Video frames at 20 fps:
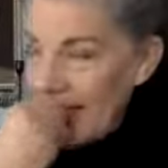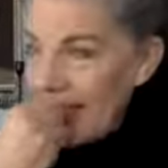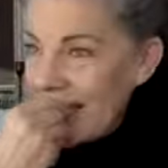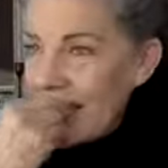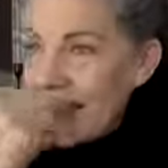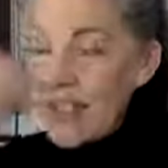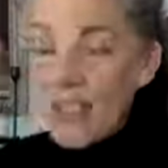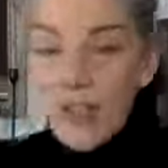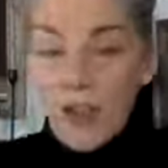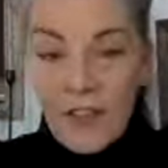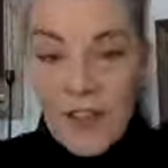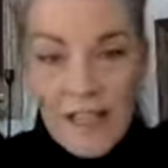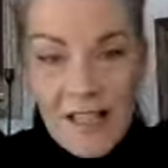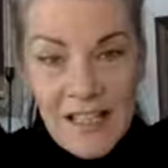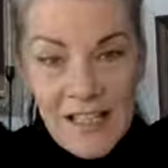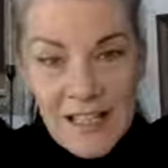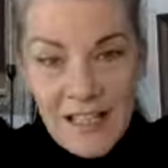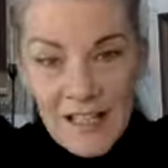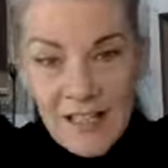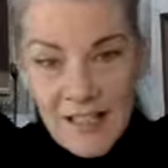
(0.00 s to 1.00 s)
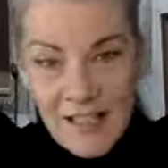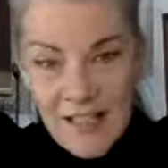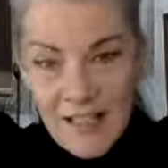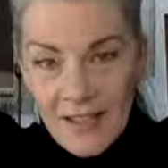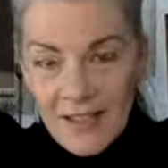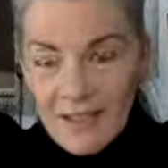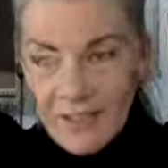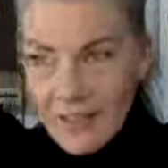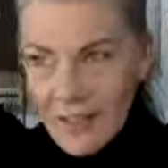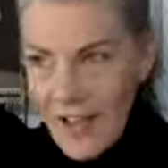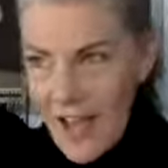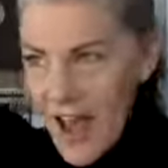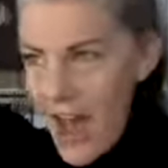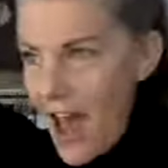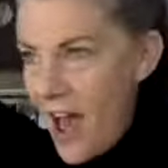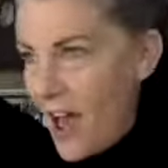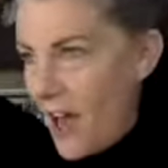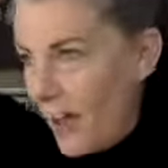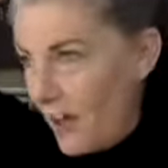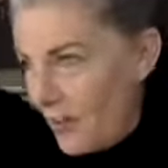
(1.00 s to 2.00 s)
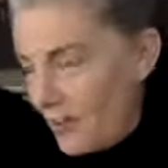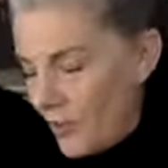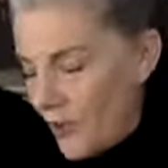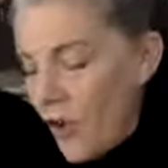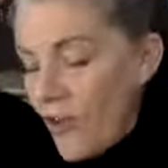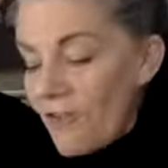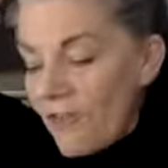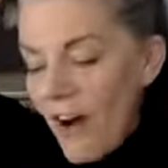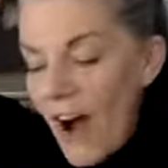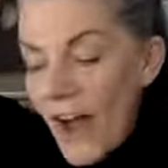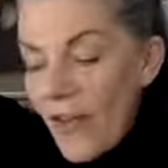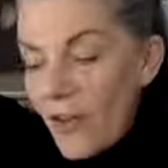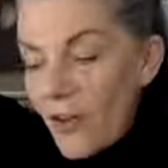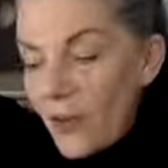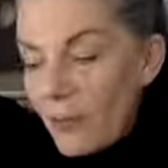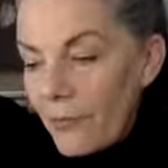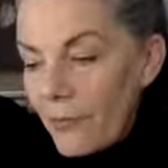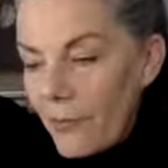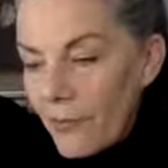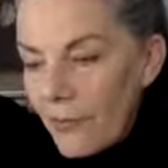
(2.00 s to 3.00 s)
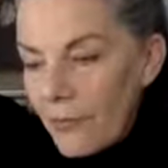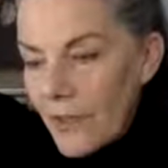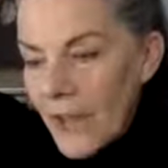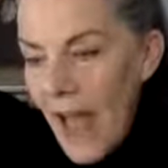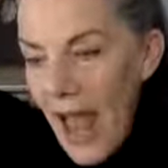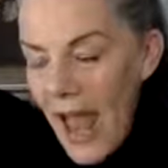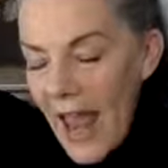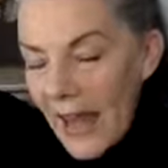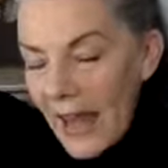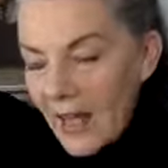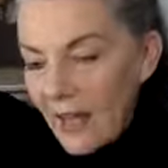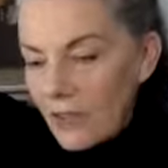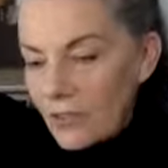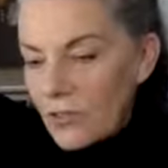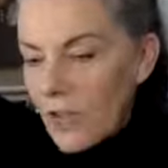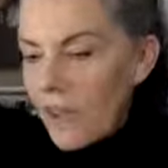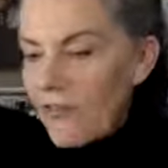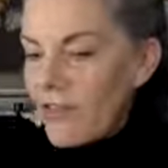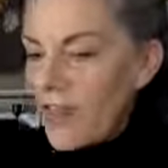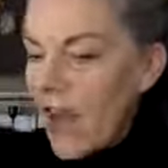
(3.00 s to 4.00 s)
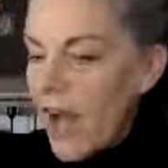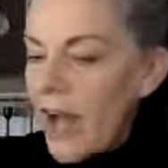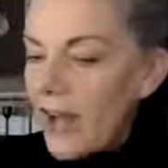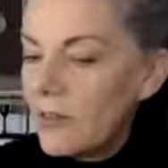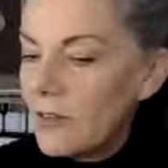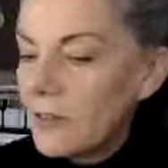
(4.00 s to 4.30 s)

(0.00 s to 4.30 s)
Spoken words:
Silver Sisters? Yeah, go and find them. Yay, love that.